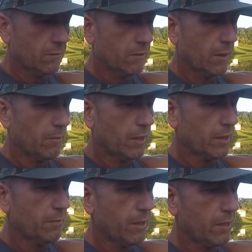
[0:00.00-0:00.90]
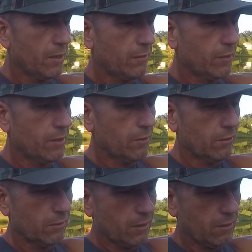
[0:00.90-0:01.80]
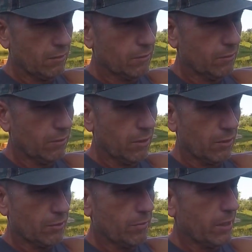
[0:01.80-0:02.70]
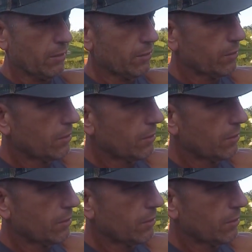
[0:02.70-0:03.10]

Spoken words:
Grab them like you mean it, even these little dogs, little largemouth,